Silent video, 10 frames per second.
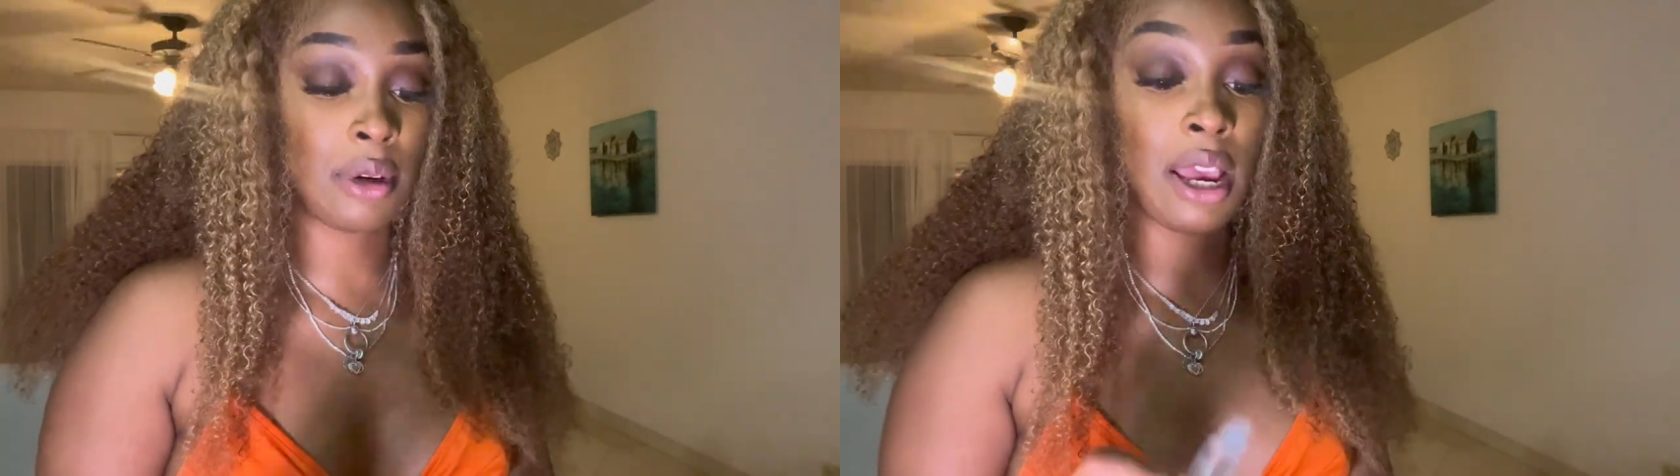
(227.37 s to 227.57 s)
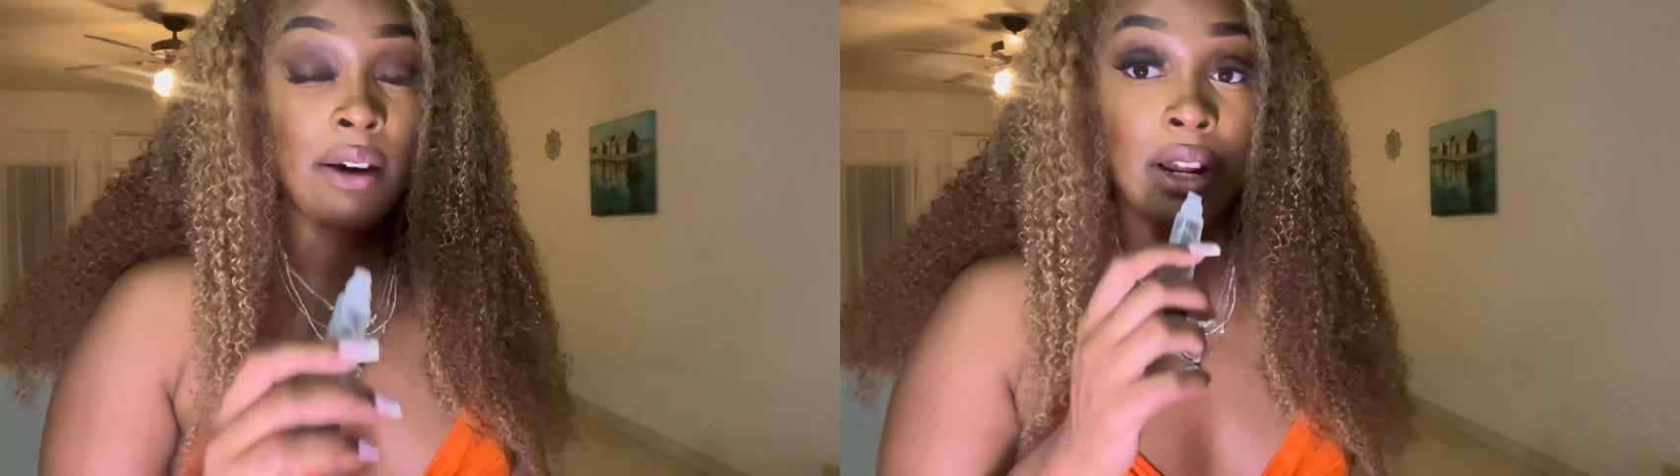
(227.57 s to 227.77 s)

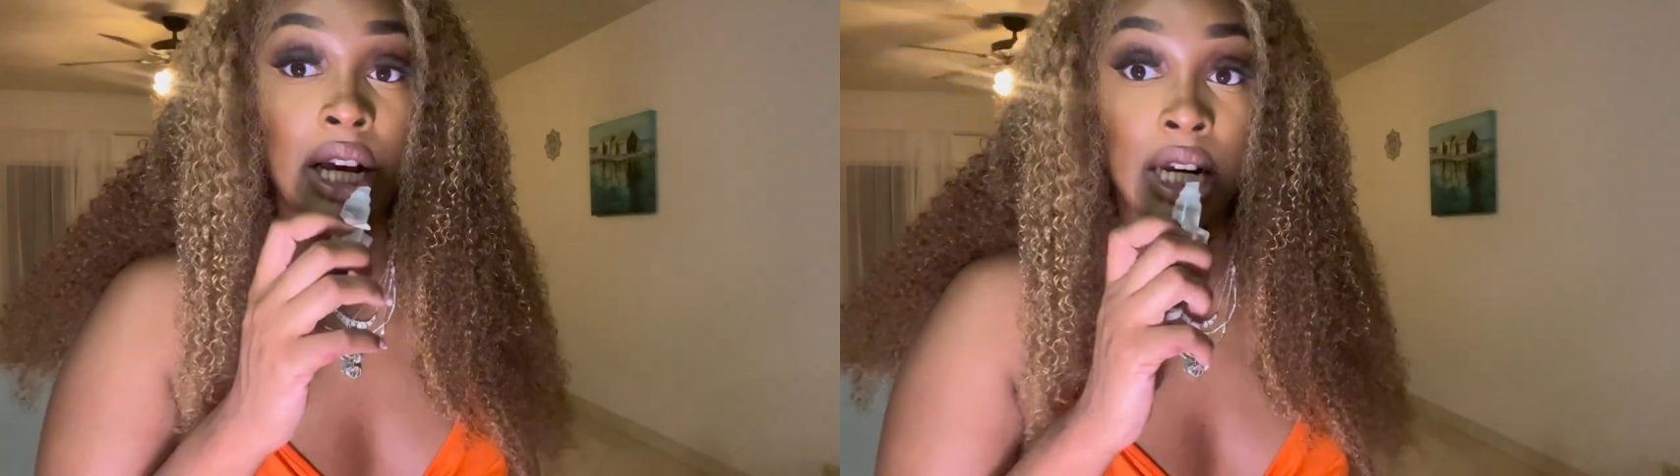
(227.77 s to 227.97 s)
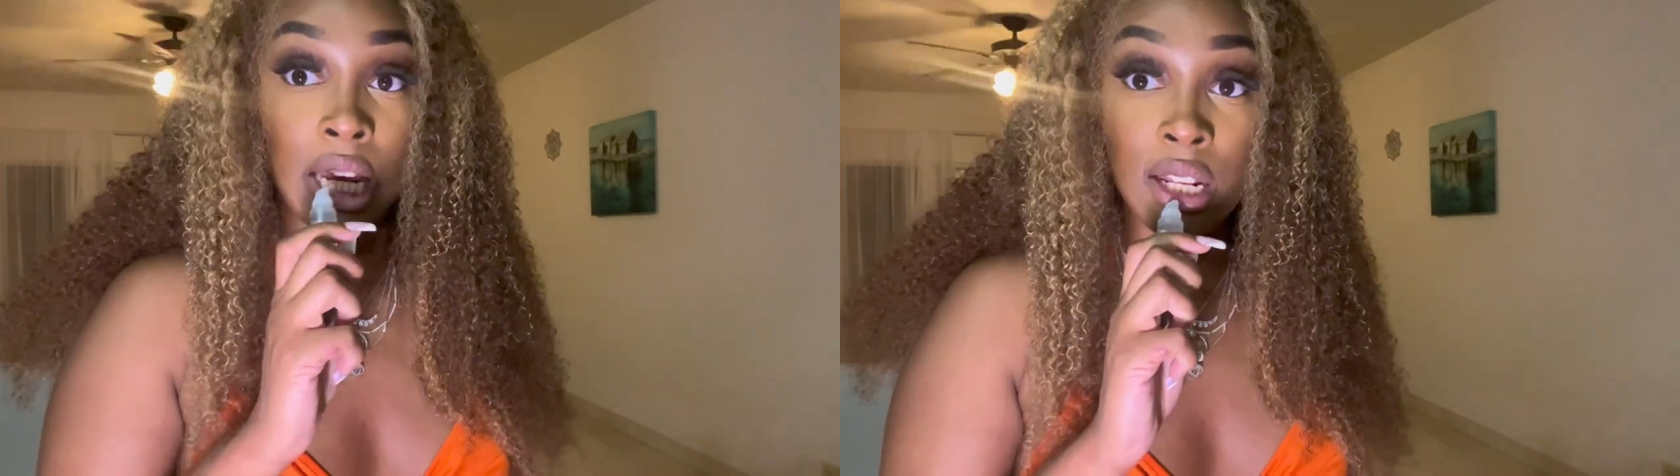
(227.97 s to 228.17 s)
they have like
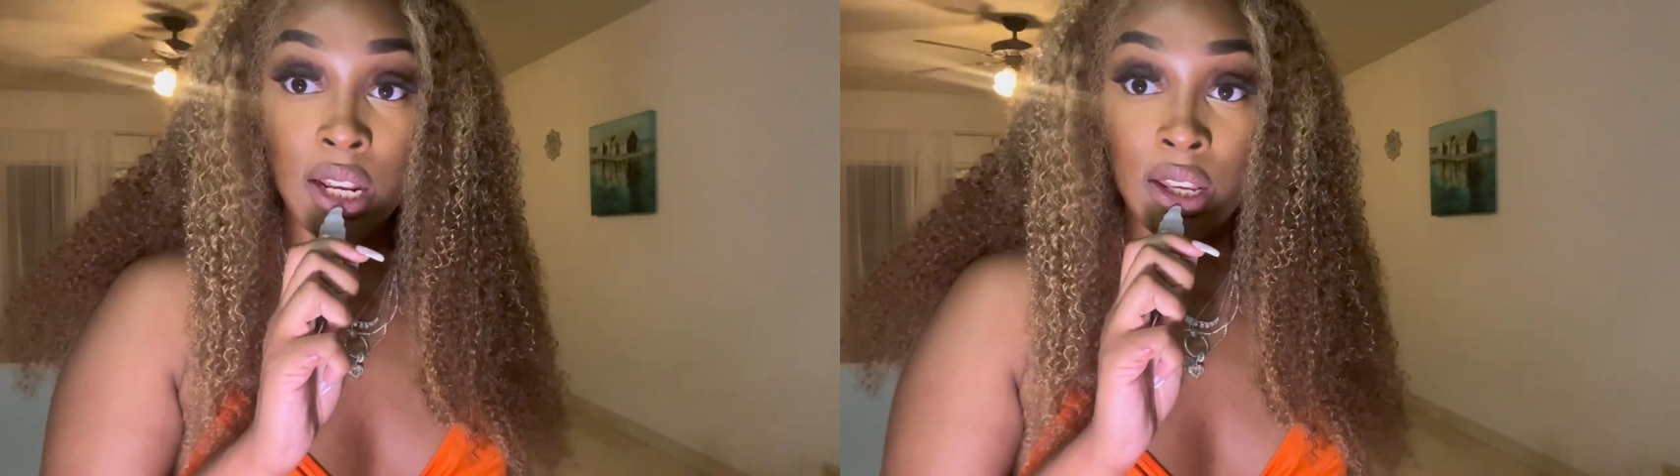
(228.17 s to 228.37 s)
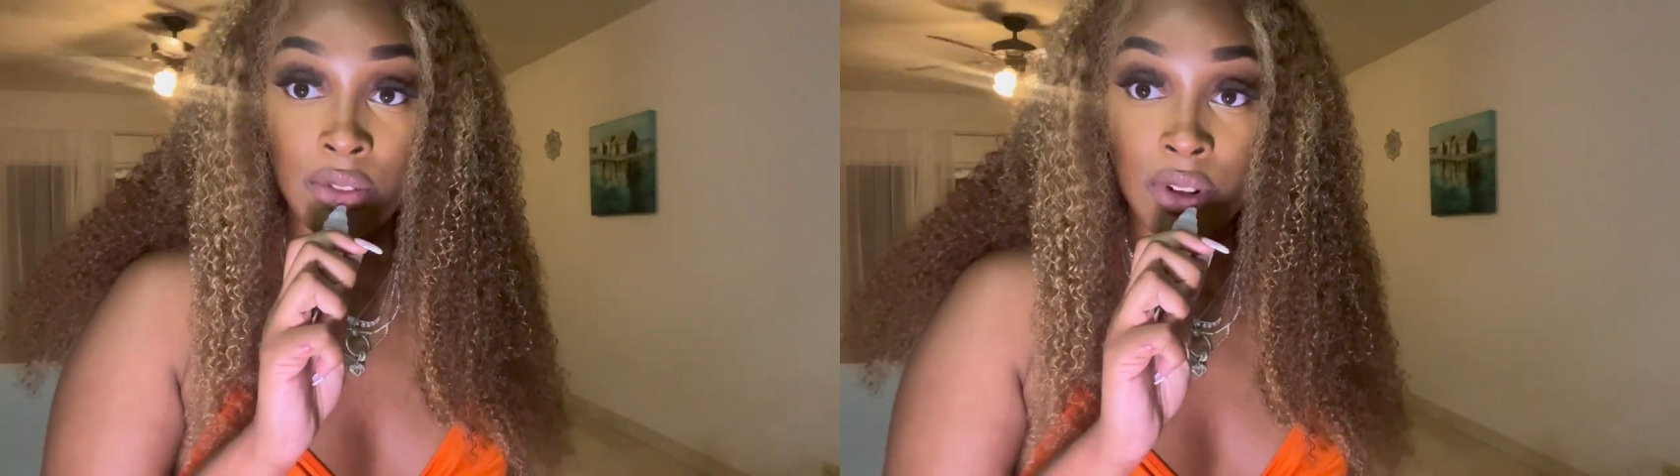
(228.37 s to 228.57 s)
a
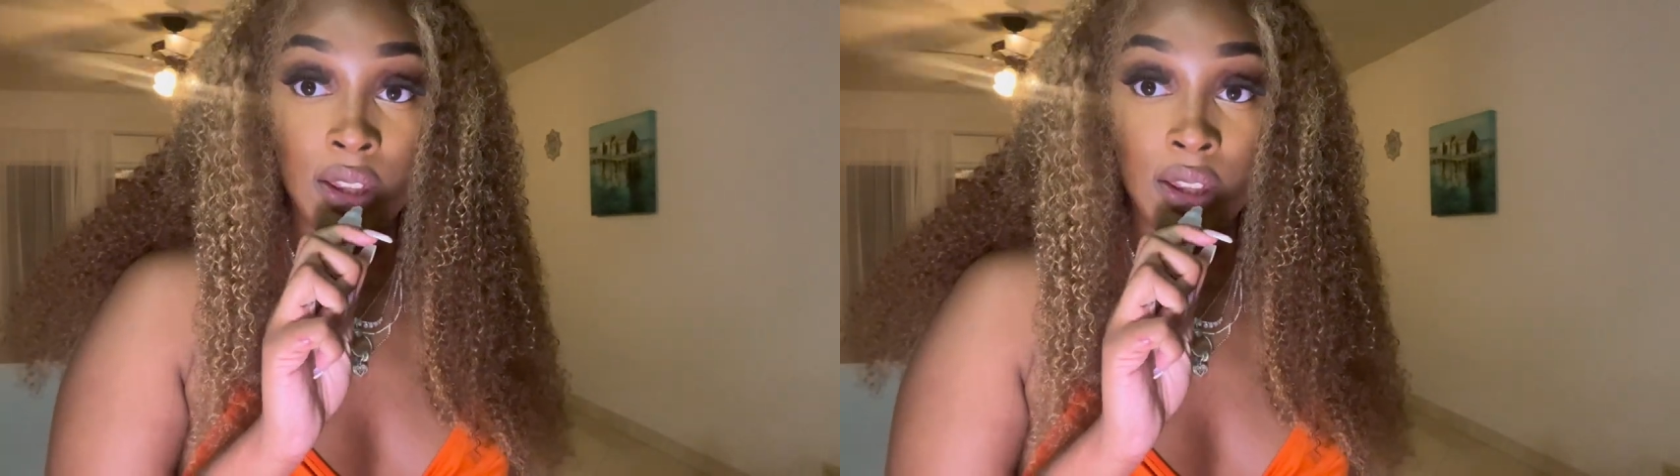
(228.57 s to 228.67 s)
nightlife.